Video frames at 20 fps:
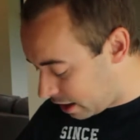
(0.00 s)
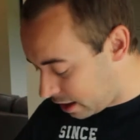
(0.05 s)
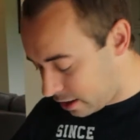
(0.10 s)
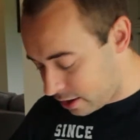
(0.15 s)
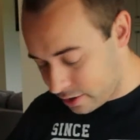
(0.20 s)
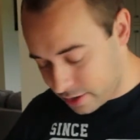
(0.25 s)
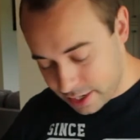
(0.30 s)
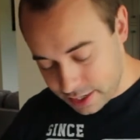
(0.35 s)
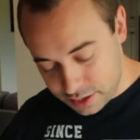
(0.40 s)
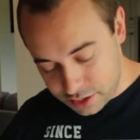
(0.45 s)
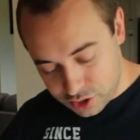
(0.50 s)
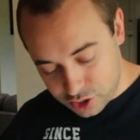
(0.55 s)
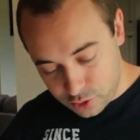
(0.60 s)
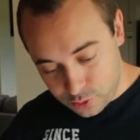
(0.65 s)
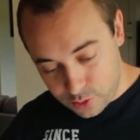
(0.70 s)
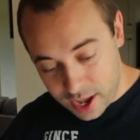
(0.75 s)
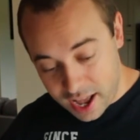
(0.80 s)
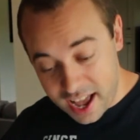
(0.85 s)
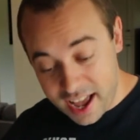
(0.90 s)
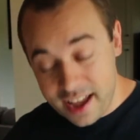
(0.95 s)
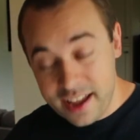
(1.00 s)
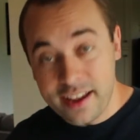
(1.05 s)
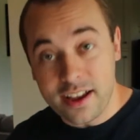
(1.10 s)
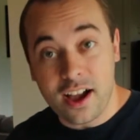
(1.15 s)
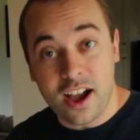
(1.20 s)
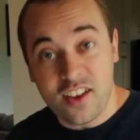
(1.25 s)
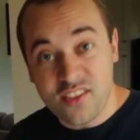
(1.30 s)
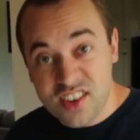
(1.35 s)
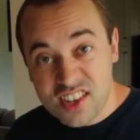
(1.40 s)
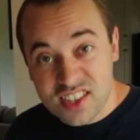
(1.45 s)
All right, so
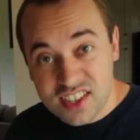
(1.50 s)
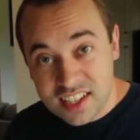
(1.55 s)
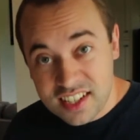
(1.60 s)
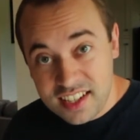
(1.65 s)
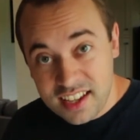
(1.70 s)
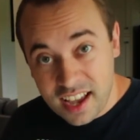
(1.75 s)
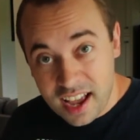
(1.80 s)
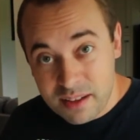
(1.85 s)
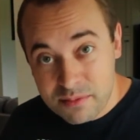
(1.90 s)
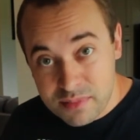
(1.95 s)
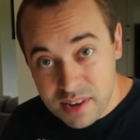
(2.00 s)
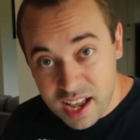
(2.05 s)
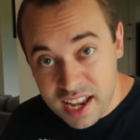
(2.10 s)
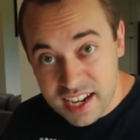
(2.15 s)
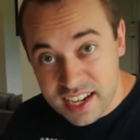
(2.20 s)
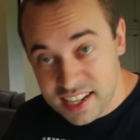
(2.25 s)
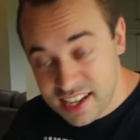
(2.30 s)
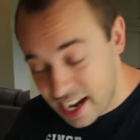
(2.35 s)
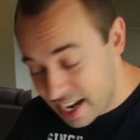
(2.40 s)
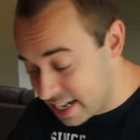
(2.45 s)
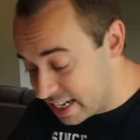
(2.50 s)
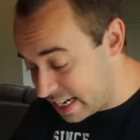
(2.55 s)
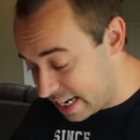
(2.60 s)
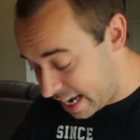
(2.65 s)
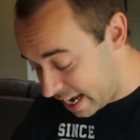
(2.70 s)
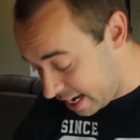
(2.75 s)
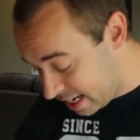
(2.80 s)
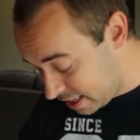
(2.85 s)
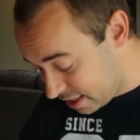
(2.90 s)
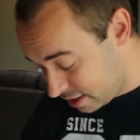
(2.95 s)
I'm not done
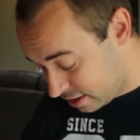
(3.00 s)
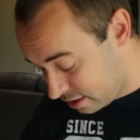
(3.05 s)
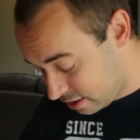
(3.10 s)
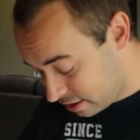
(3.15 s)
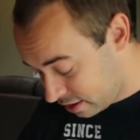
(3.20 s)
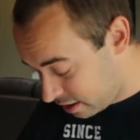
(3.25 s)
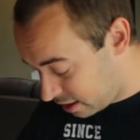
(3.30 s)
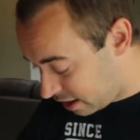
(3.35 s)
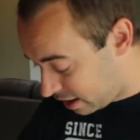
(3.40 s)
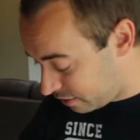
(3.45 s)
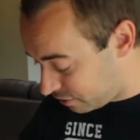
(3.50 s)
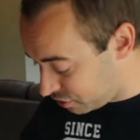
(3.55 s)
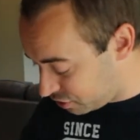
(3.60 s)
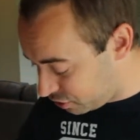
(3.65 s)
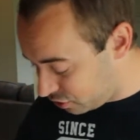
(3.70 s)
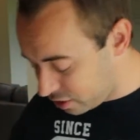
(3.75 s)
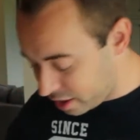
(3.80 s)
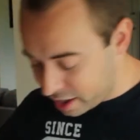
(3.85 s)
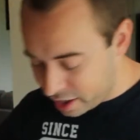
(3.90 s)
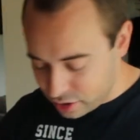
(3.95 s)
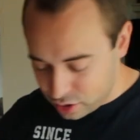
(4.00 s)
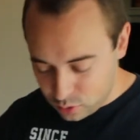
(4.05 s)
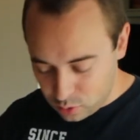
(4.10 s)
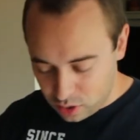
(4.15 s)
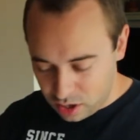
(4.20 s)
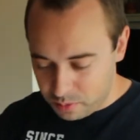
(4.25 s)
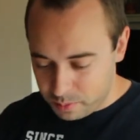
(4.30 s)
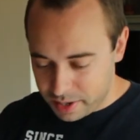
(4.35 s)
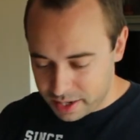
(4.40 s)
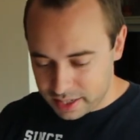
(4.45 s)
yet. I've still got to do
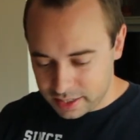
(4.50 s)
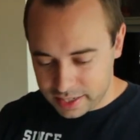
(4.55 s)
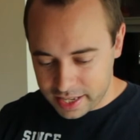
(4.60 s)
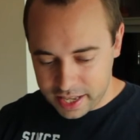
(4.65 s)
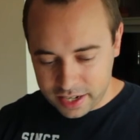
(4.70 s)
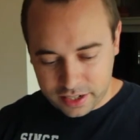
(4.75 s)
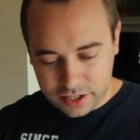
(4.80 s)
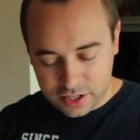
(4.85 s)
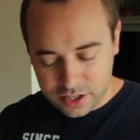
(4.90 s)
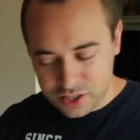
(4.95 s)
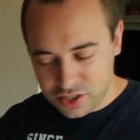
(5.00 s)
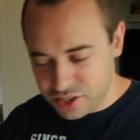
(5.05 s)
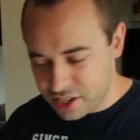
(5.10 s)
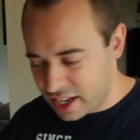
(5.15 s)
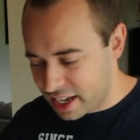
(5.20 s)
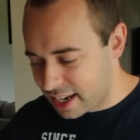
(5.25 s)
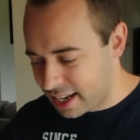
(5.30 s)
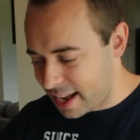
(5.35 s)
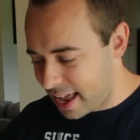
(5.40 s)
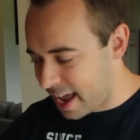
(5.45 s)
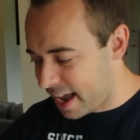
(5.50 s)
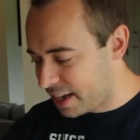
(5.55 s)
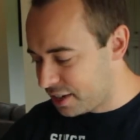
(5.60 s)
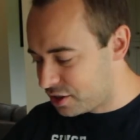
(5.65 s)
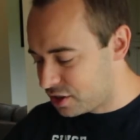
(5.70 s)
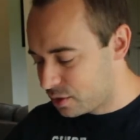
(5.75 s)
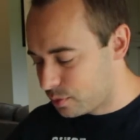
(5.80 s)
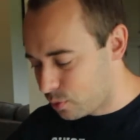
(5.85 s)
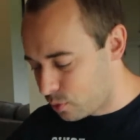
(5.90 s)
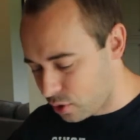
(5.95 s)
all my letters, and I can add
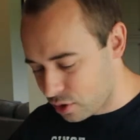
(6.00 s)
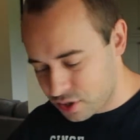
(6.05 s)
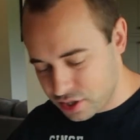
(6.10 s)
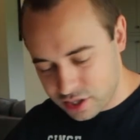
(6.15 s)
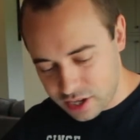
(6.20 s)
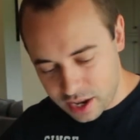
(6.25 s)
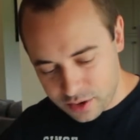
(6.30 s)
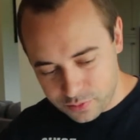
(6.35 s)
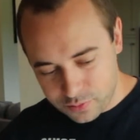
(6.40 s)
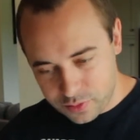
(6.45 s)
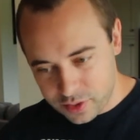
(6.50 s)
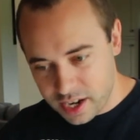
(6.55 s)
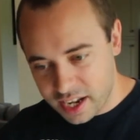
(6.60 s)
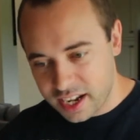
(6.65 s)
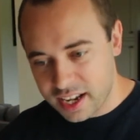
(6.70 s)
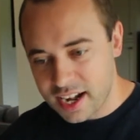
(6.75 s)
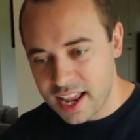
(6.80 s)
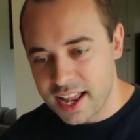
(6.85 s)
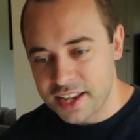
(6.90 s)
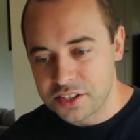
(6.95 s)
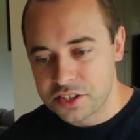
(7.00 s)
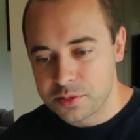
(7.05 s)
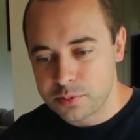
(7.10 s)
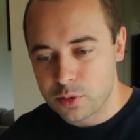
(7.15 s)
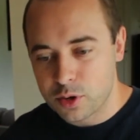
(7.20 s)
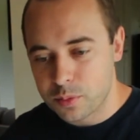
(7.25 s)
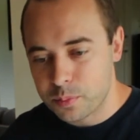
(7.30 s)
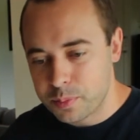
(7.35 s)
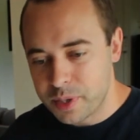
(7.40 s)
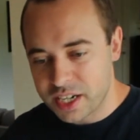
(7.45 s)
some more stuff, and I could add some
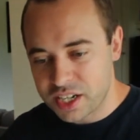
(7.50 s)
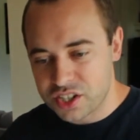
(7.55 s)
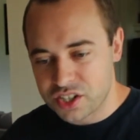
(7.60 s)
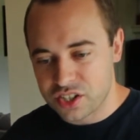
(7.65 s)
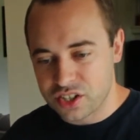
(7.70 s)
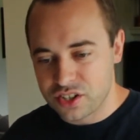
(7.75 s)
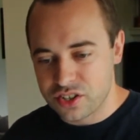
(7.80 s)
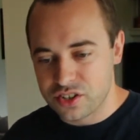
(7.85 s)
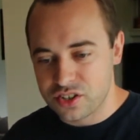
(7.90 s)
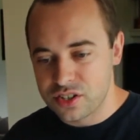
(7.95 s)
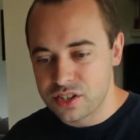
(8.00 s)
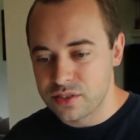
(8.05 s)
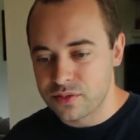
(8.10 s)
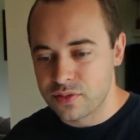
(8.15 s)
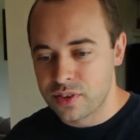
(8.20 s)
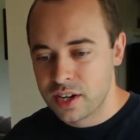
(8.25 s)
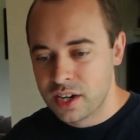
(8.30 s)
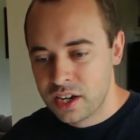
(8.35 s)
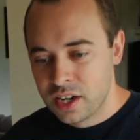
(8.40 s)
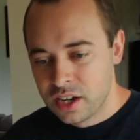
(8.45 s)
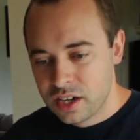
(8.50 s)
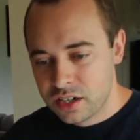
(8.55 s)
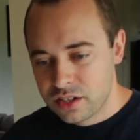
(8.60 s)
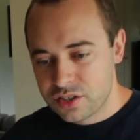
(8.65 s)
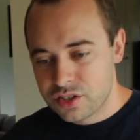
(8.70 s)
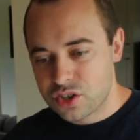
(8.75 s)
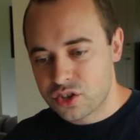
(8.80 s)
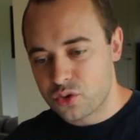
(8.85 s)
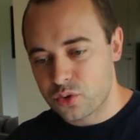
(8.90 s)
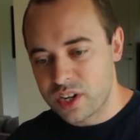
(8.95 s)
more pictures of
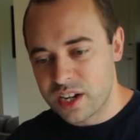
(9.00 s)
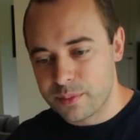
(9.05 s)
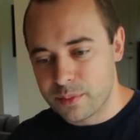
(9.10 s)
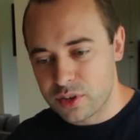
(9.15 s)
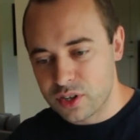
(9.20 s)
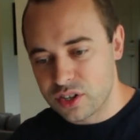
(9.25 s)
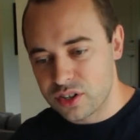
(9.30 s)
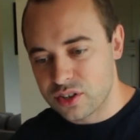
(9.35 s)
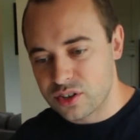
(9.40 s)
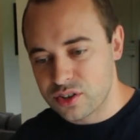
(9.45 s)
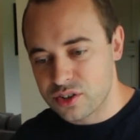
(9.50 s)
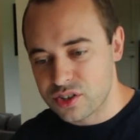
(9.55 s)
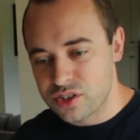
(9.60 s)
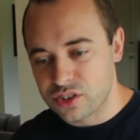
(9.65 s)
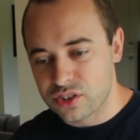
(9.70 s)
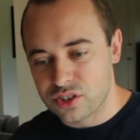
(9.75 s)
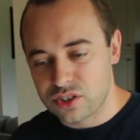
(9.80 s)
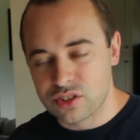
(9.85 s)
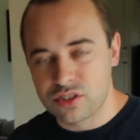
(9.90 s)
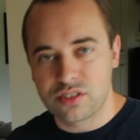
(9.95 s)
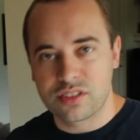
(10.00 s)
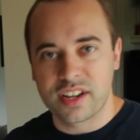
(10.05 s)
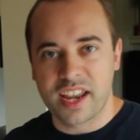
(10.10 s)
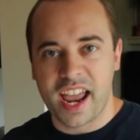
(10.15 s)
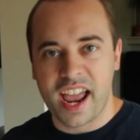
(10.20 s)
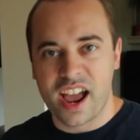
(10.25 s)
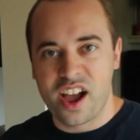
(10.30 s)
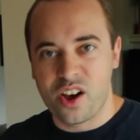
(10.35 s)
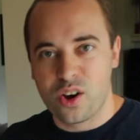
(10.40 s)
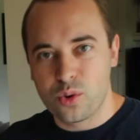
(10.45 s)
streamers or
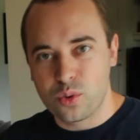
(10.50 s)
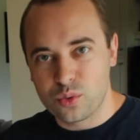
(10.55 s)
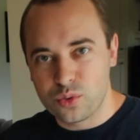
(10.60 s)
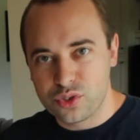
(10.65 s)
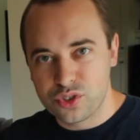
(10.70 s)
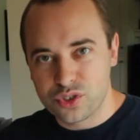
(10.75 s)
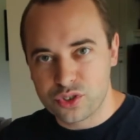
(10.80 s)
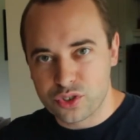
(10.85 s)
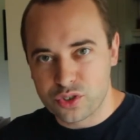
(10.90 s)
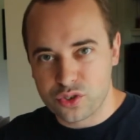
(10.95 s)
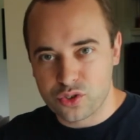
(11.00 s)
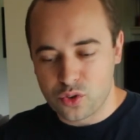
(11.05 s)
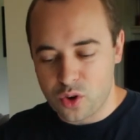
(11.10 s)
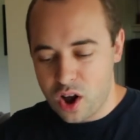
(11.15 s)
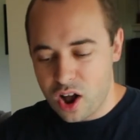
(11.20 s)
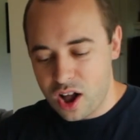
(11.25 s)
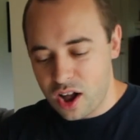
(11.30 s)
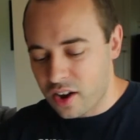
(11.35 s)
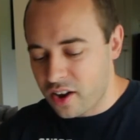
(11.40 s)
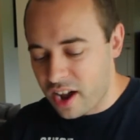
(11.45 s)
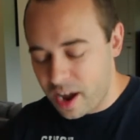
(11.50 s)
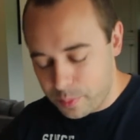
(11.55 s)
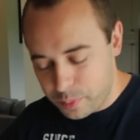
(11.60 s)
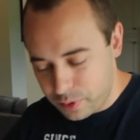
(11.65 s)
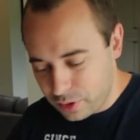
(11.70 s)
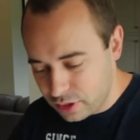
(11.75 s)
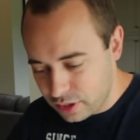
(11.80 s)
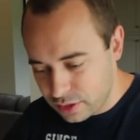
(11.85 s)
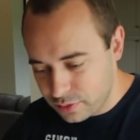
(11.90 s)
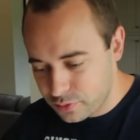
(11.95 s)
gowns, or draw a
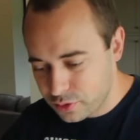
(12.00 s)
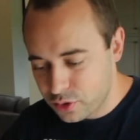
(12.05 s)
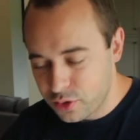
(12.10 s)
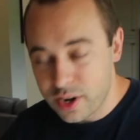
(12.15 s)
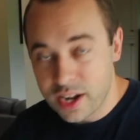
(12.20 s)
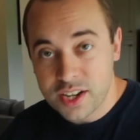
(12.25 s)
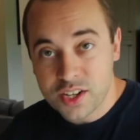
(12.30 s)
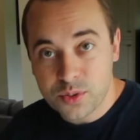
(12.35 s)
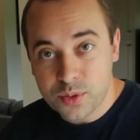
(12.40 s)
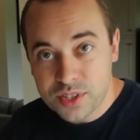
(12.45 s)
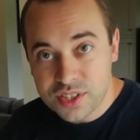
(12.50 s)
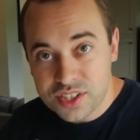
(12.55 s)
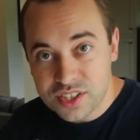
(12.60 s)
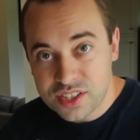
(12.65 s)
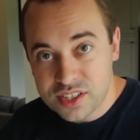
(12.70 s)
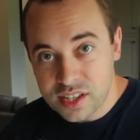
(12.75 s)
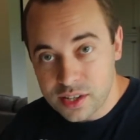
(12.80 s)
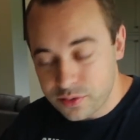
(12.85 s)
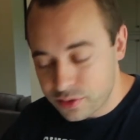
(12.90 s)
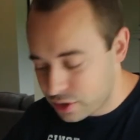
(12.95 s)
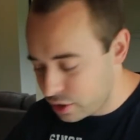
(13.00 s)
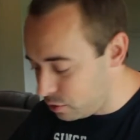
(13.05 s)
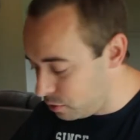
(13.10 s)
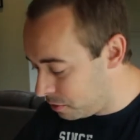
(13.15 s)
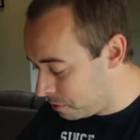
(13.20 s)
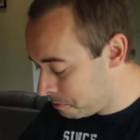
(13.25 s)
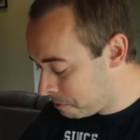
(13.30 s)
couple of the graduates and stuff too.